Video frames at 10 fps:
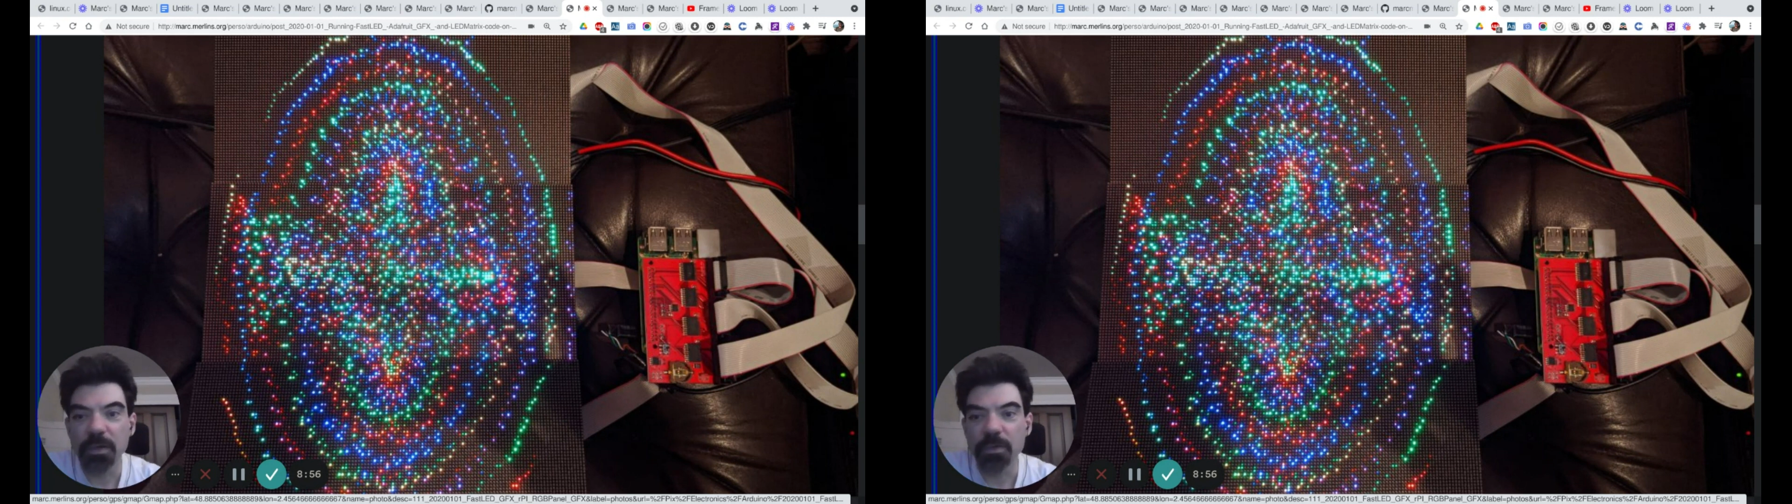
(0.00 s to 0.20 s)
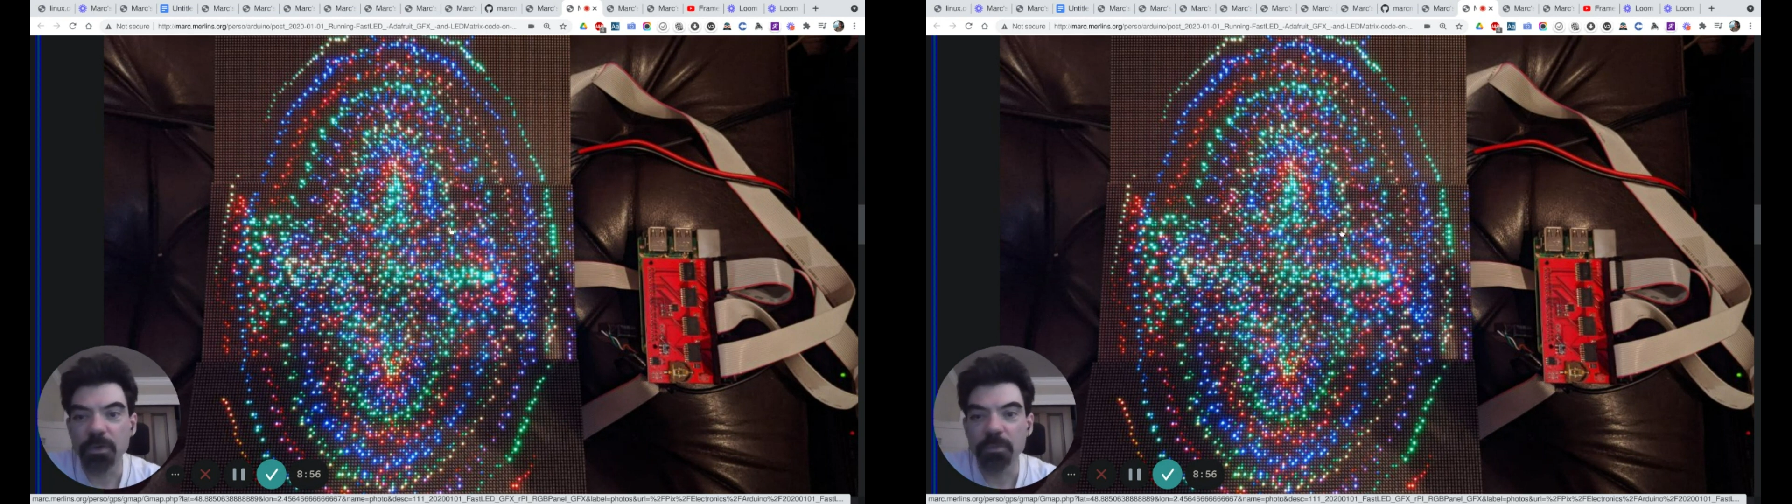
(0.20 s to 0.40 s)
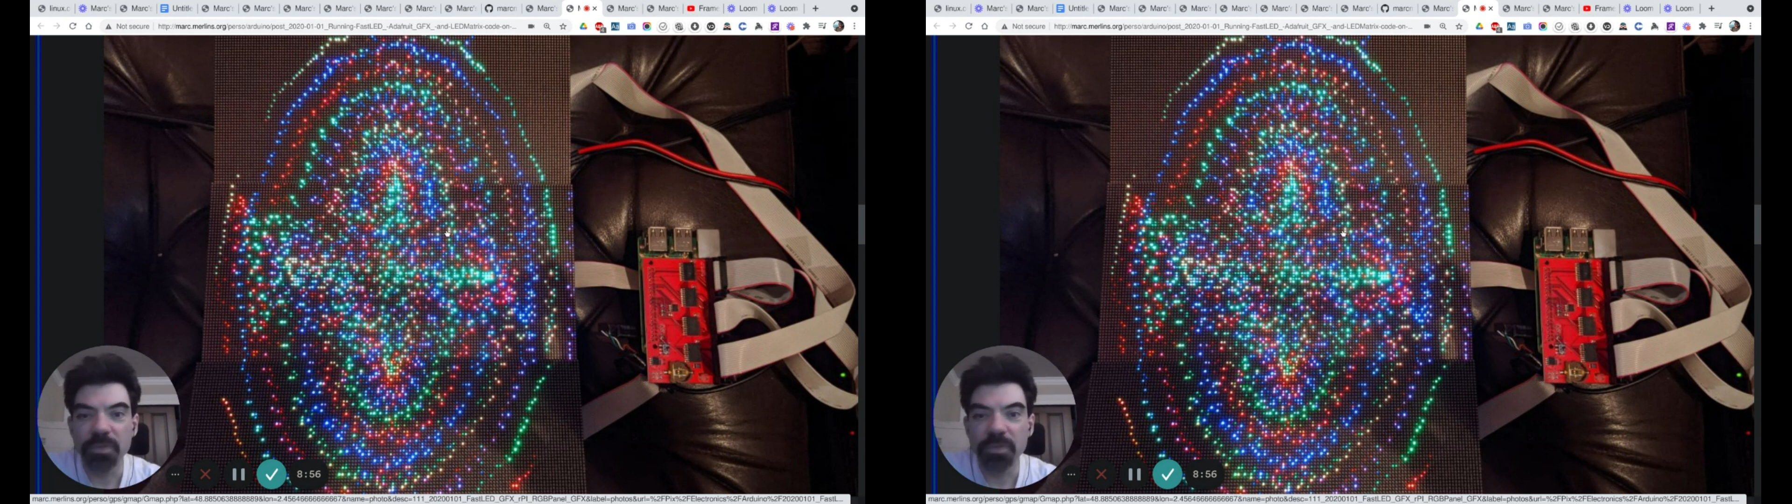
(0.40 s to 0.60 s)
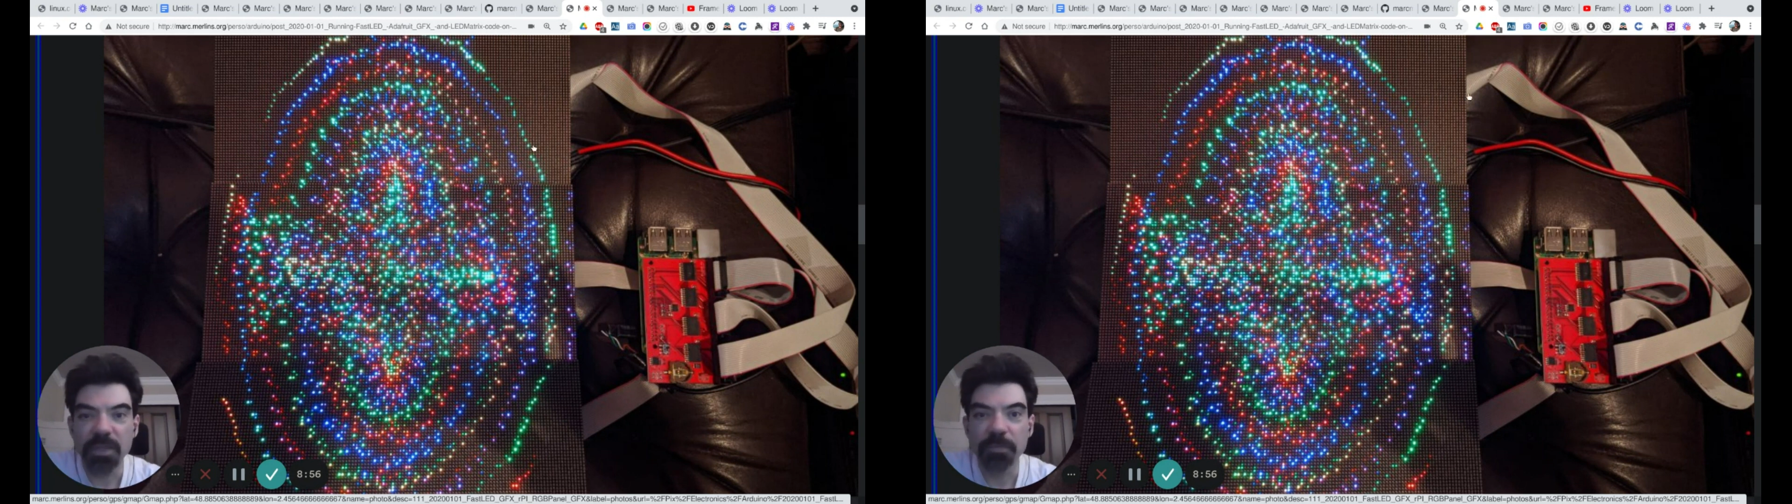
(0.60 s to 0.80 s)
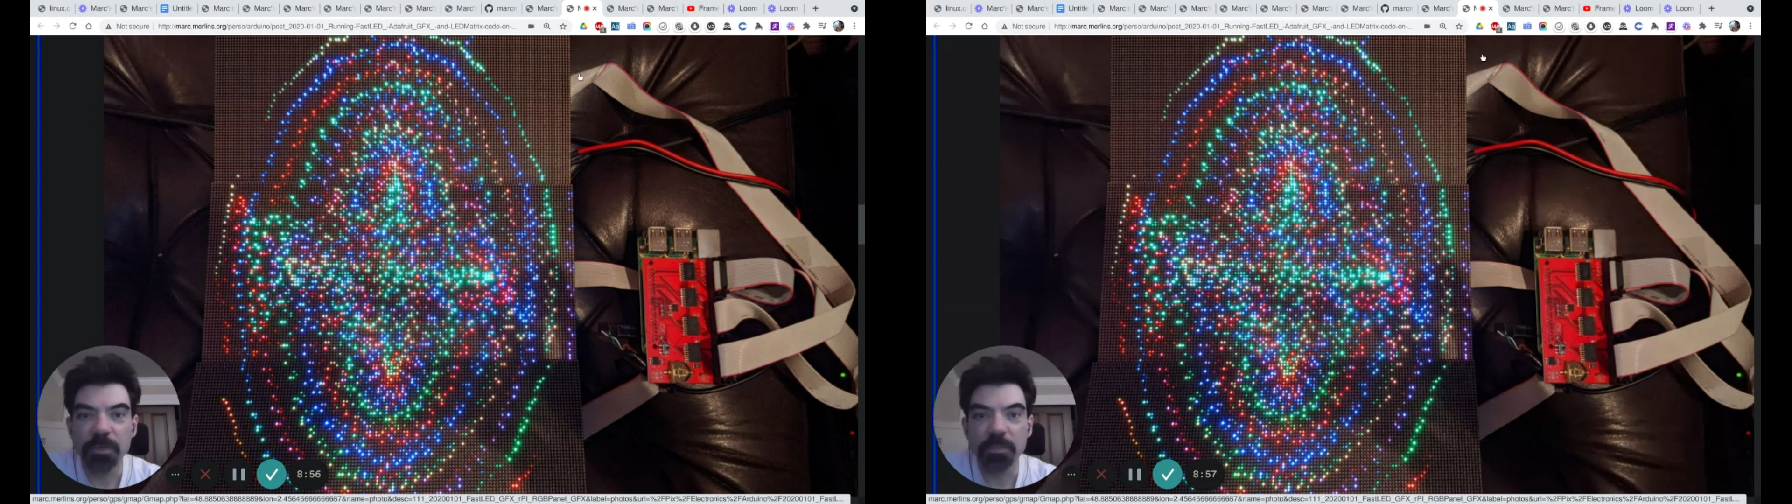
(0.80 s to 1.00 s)
on a
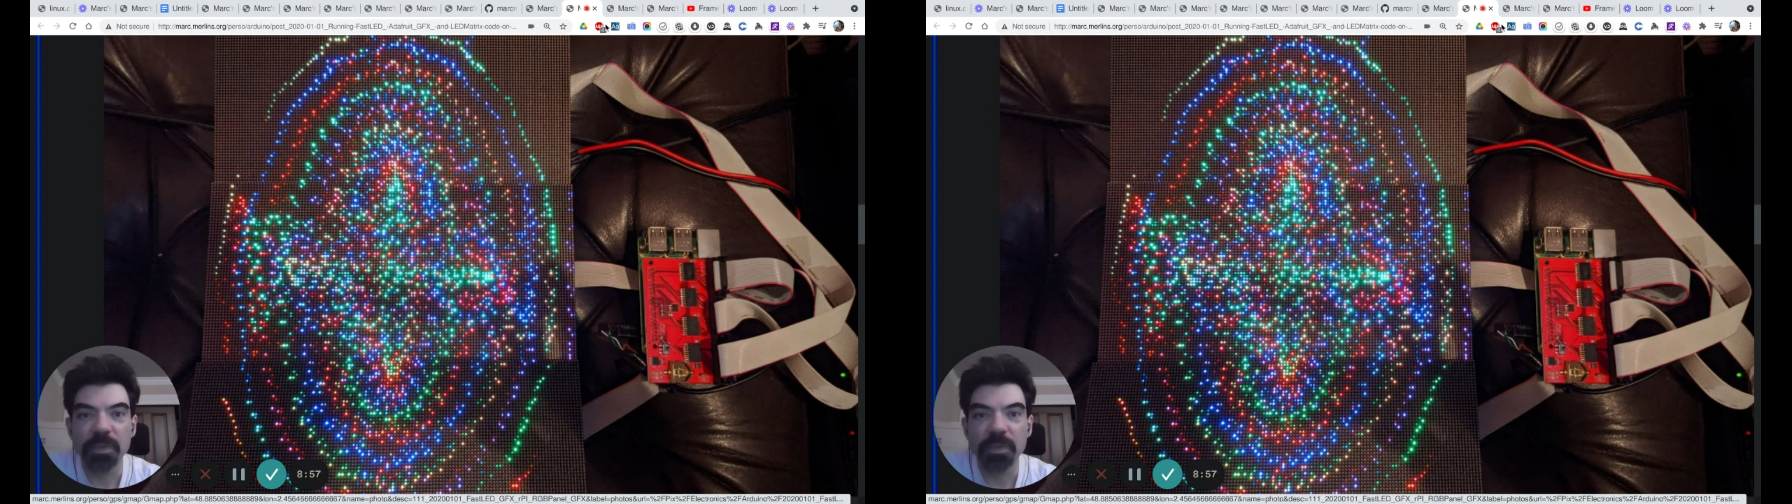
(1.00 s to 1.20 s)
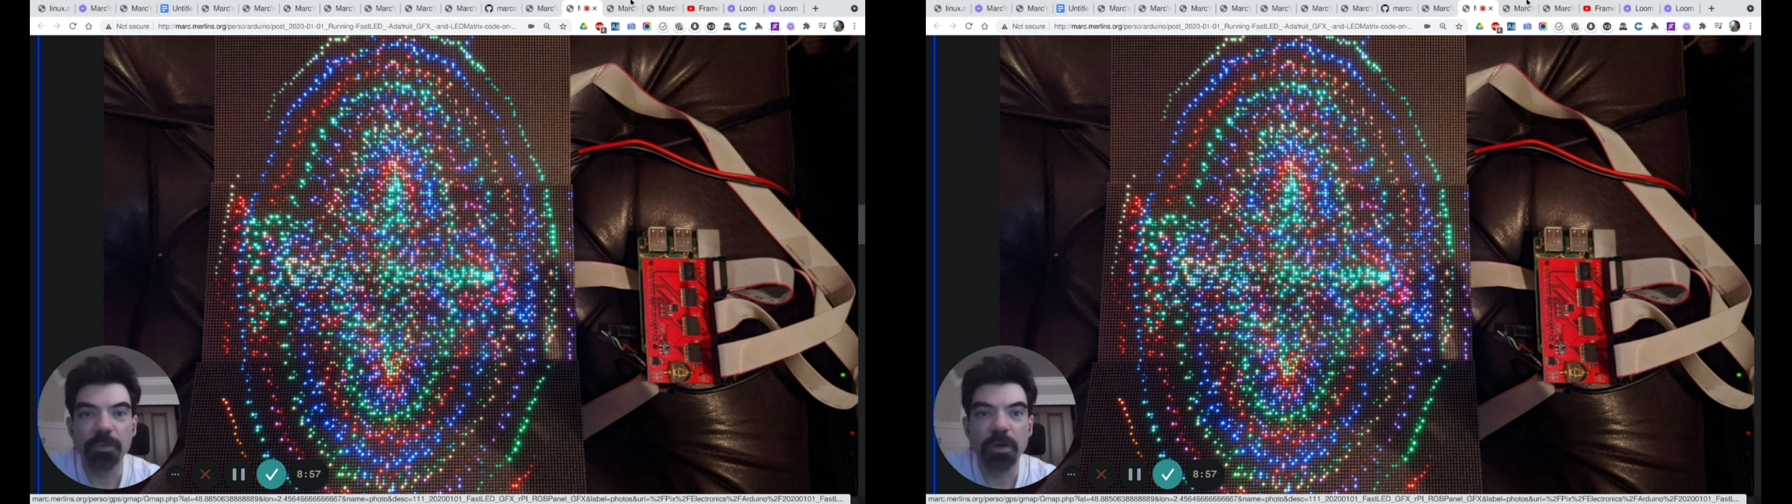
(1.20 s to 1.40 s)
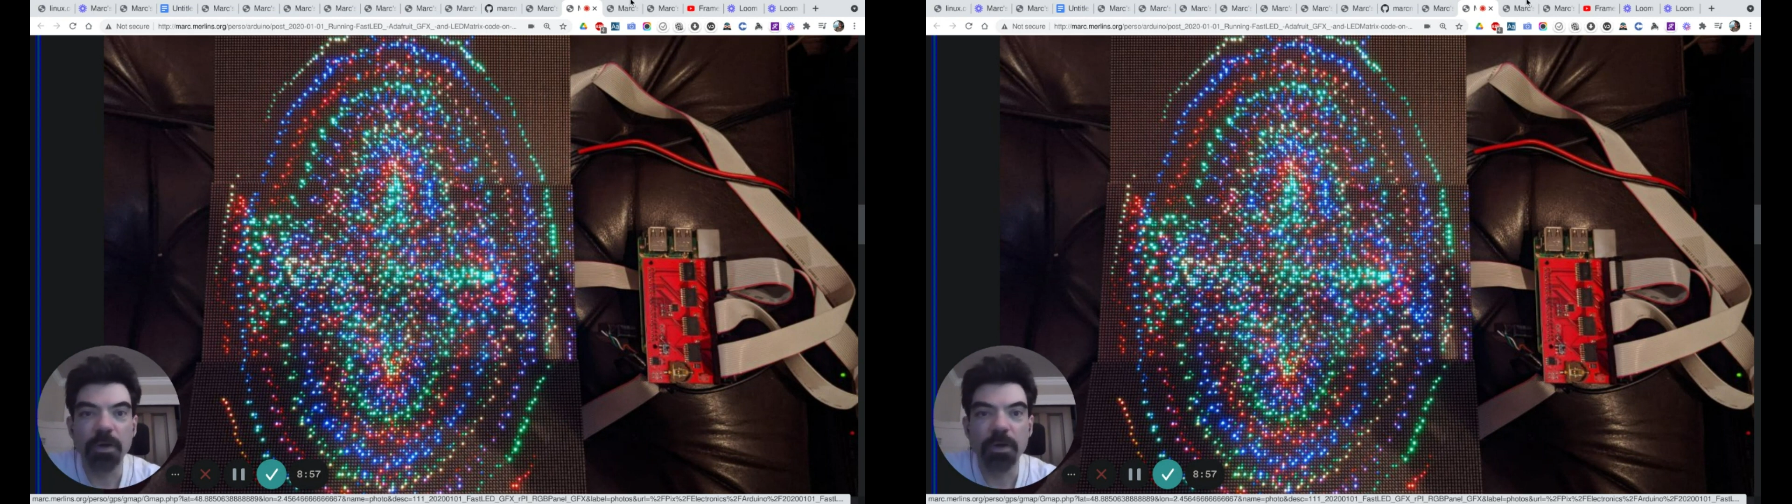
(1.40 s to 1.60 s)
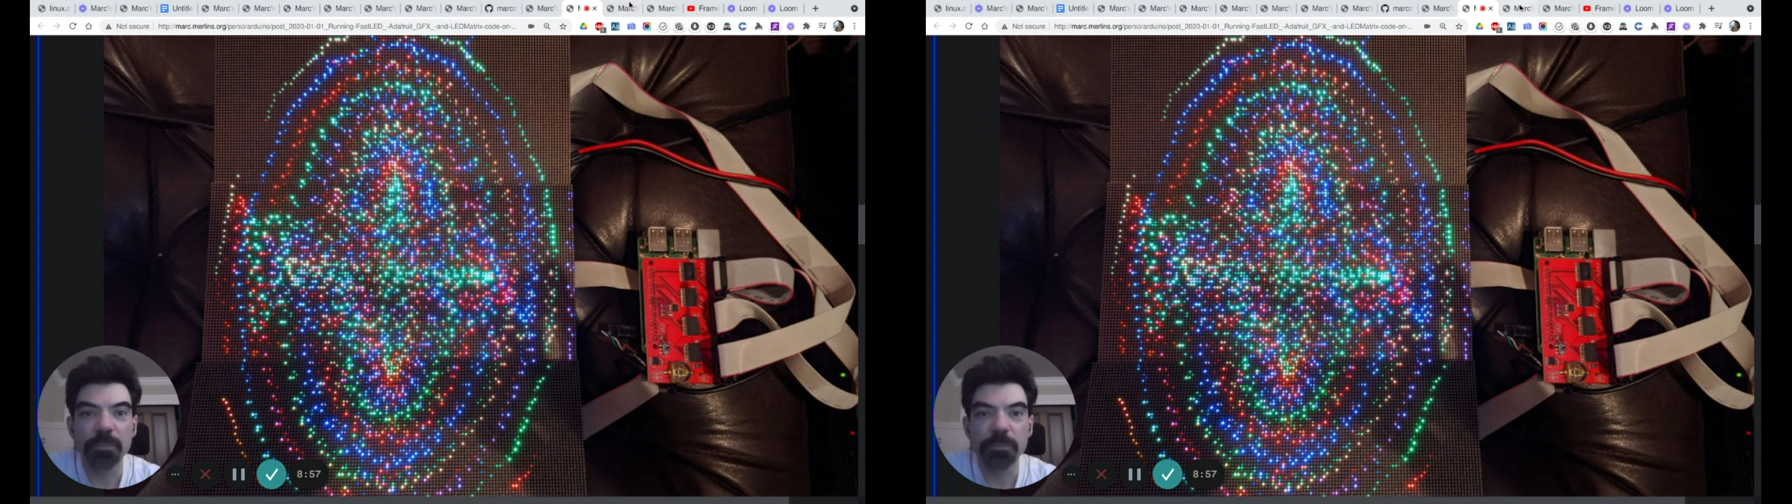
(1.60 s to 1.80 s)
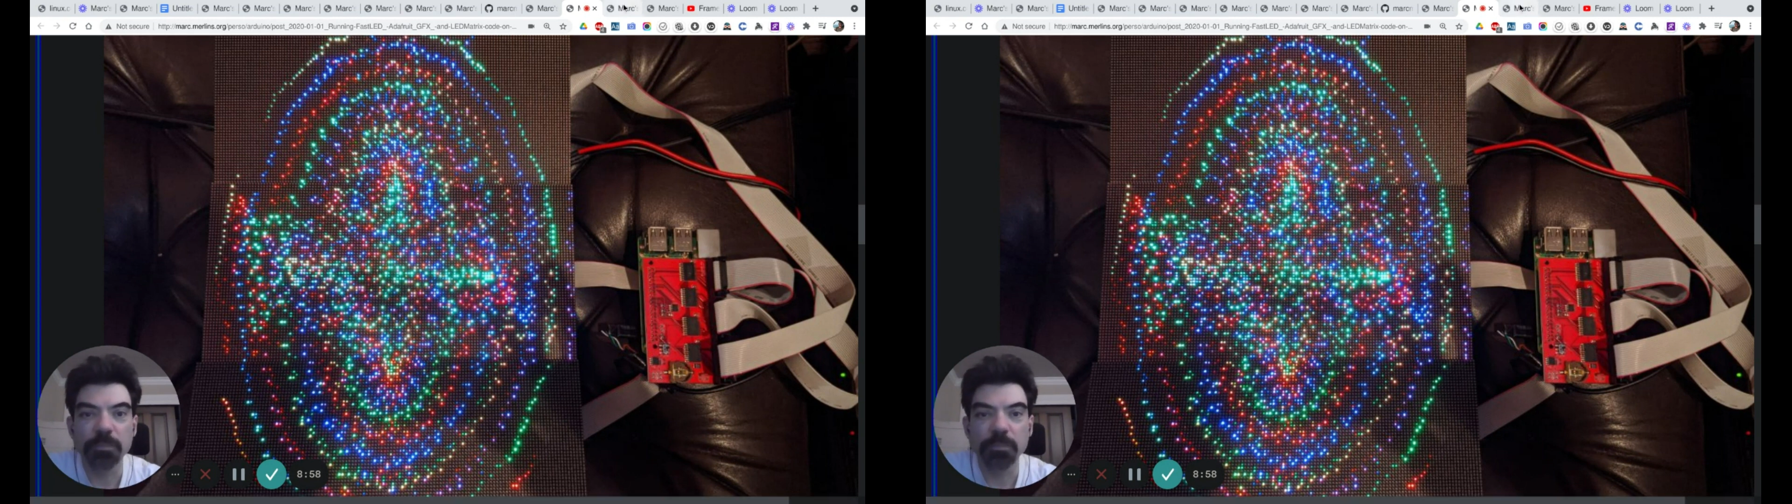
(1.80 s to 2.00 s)
completely different piece of
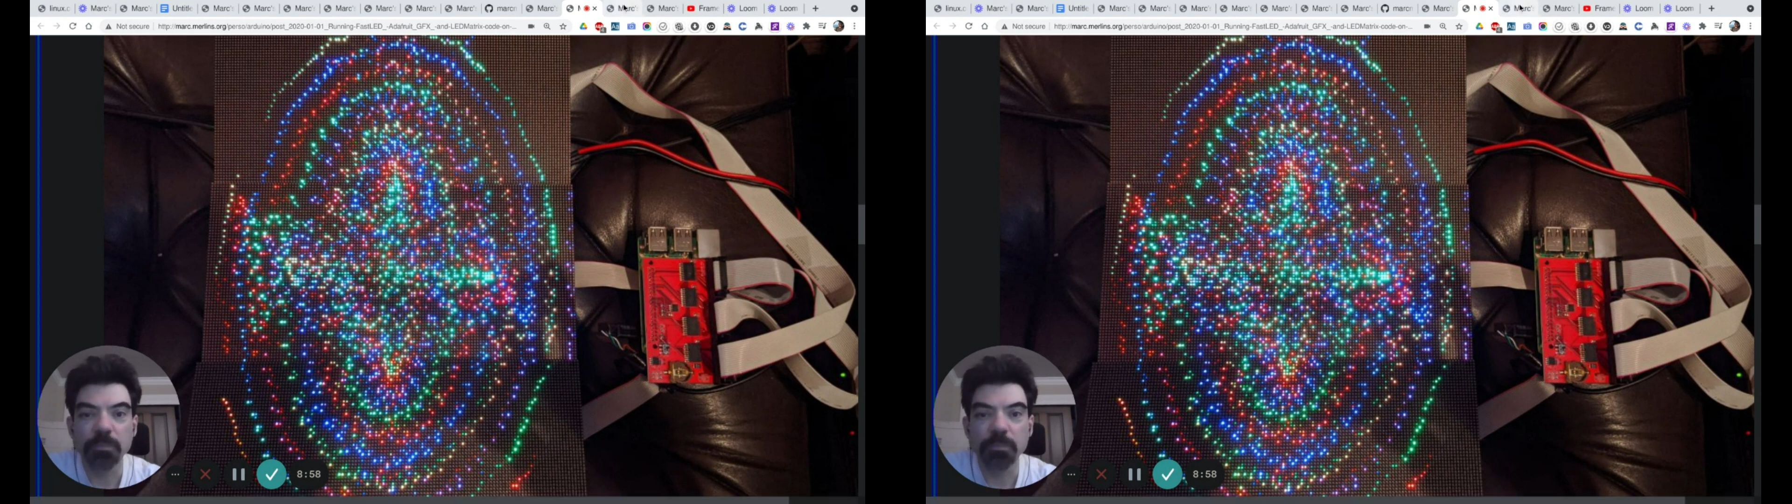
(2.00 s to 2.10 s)
hardware.